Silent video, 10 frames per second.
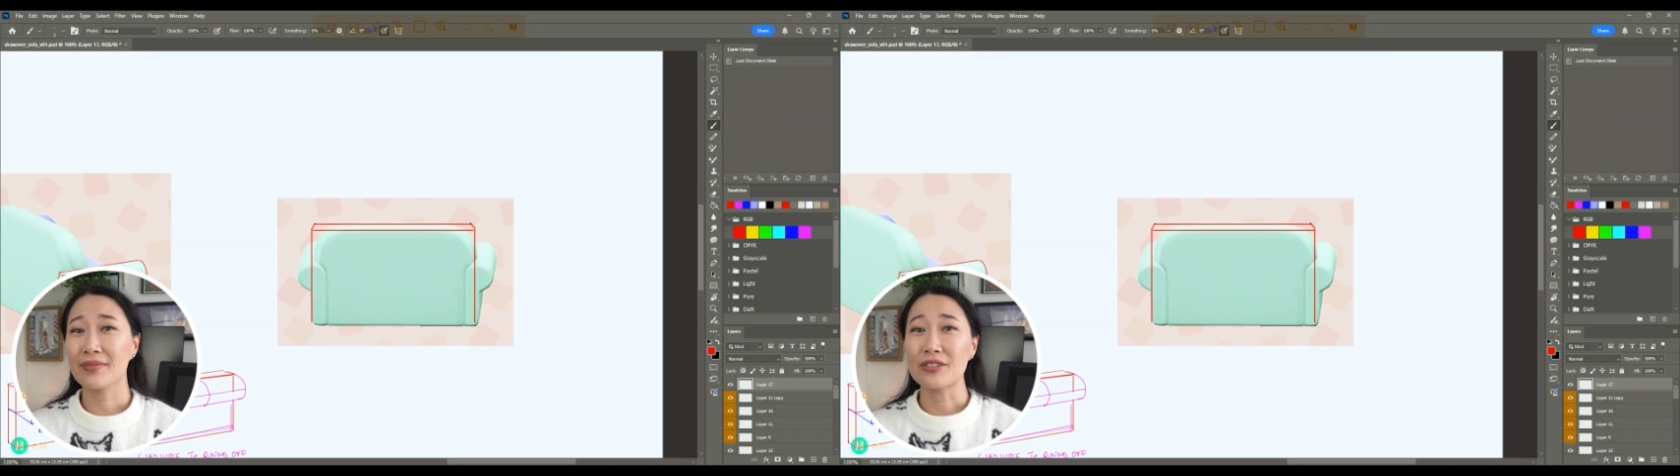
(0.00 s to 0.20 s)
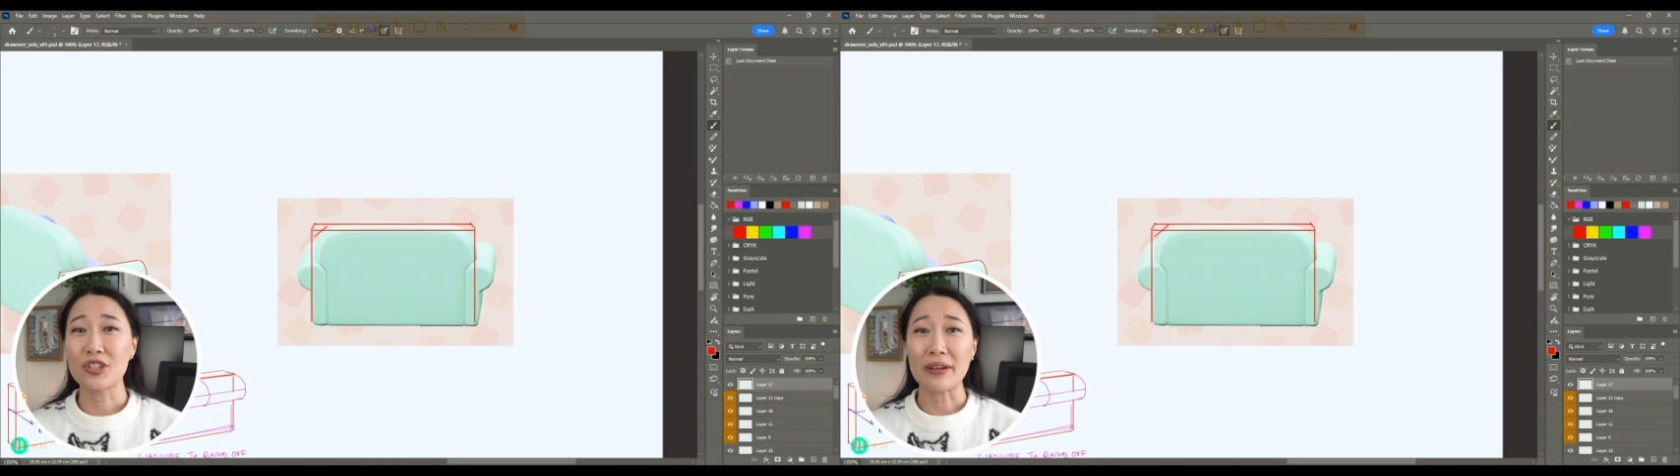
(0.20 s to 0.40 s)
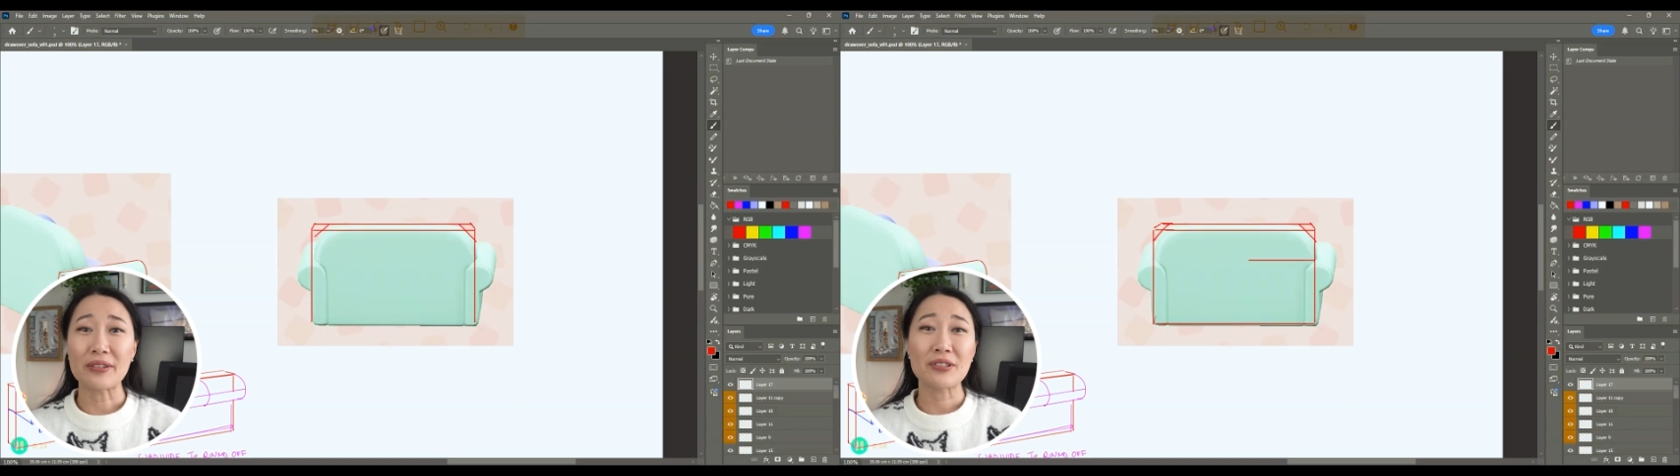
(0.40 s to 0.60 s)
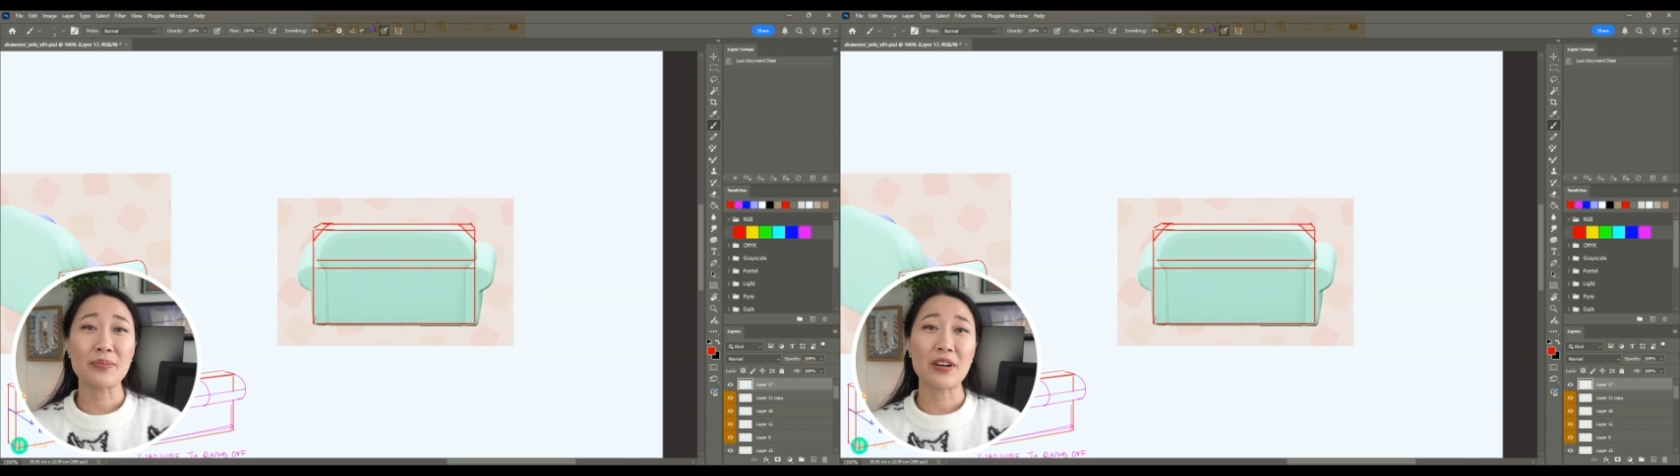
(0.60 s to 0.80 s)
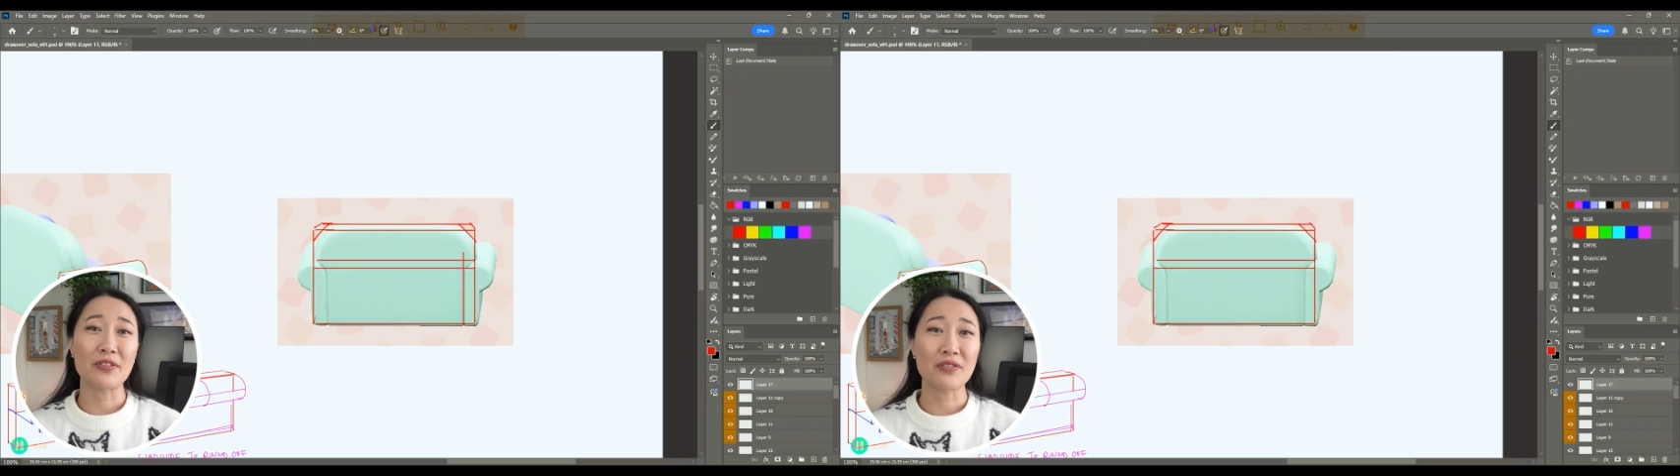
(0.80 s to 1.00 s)
Shout out to
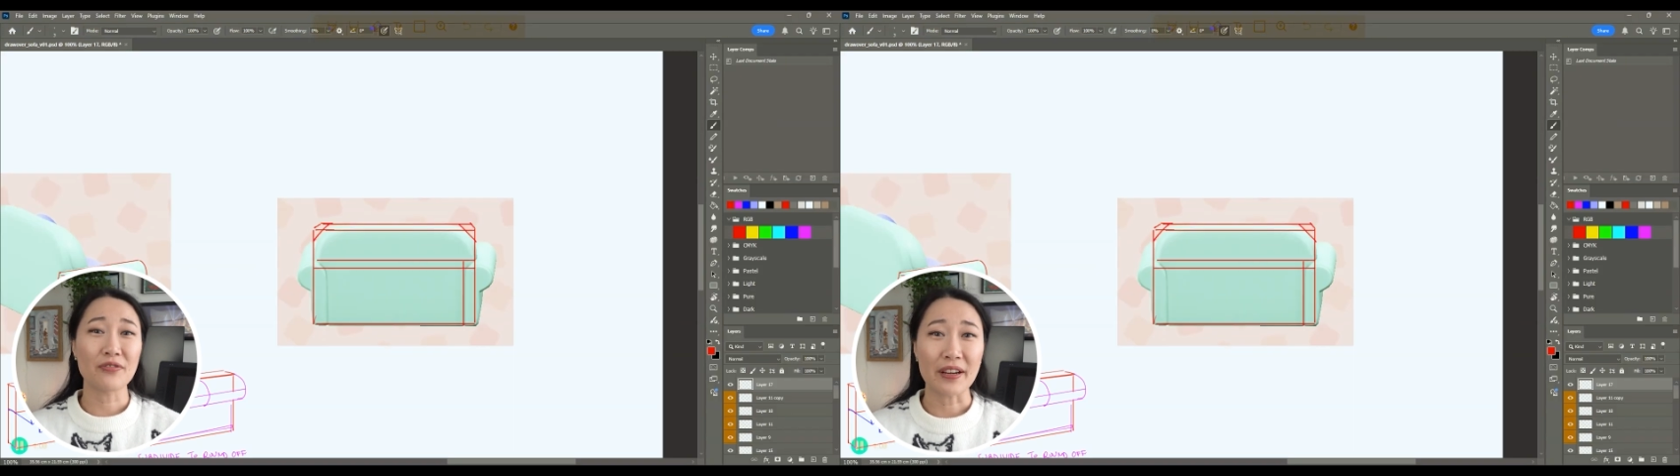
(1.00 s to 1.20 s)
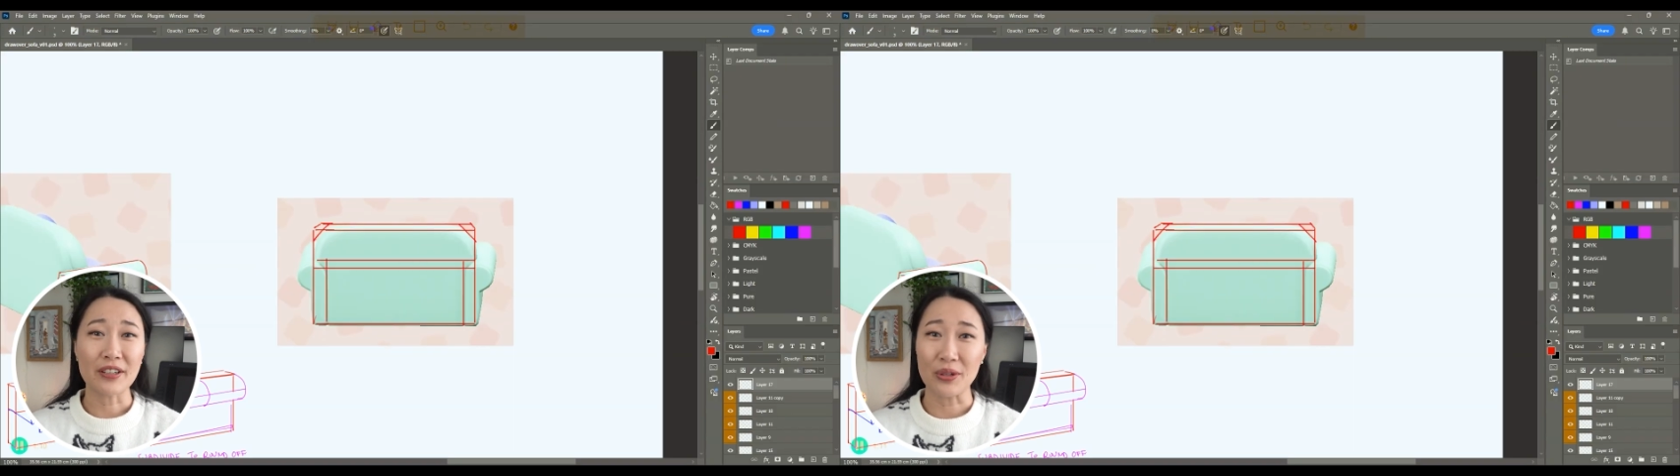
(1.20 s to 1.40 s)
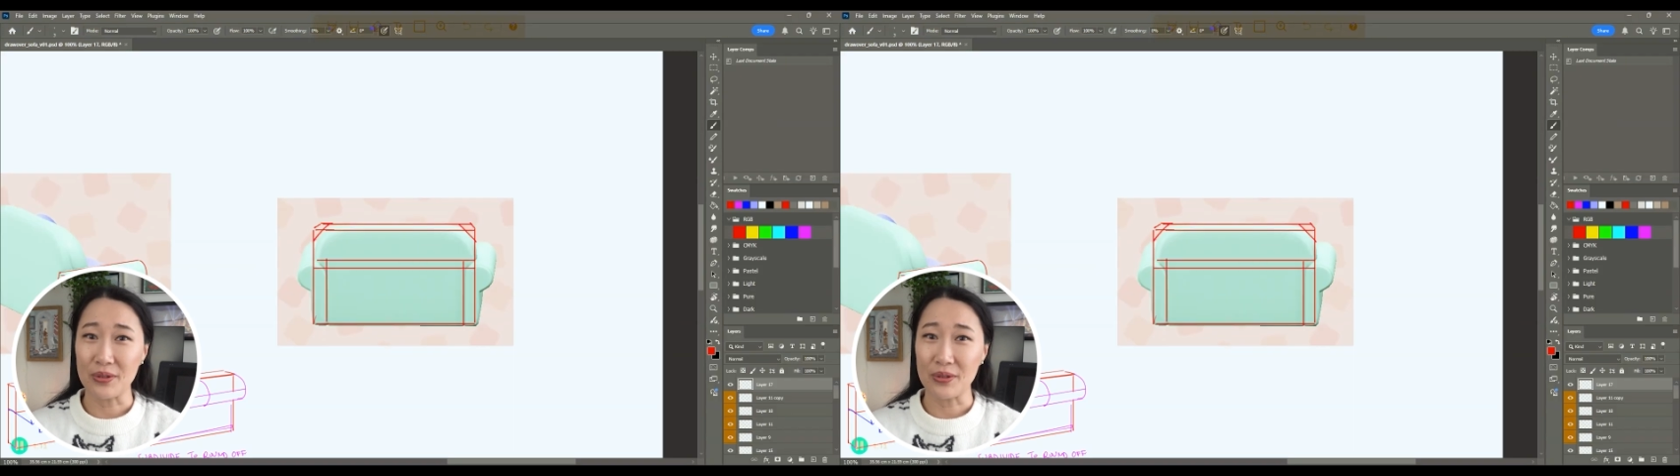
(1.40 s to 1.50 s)
my friend Franco